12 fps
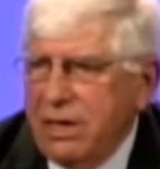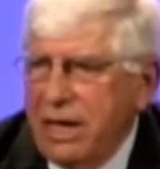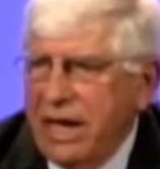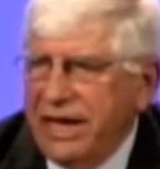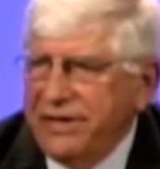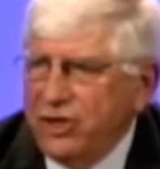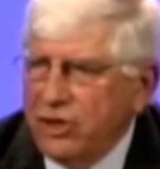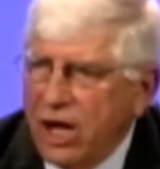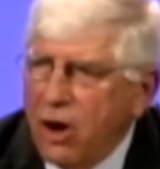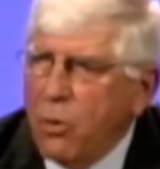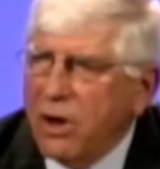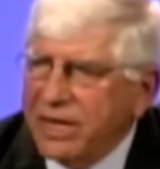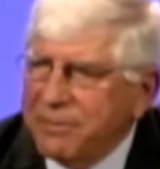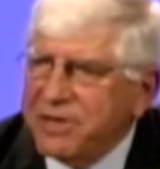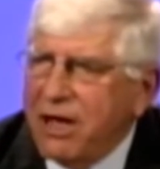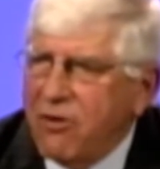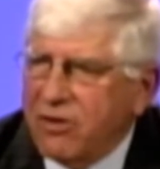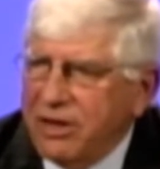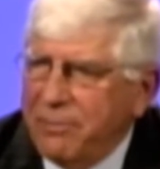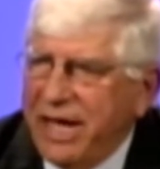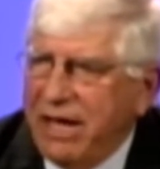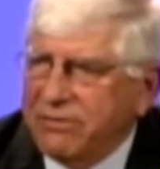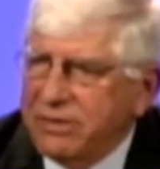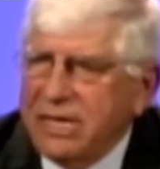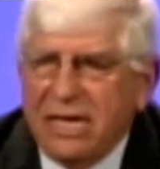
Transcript: And you know what I'm talking about.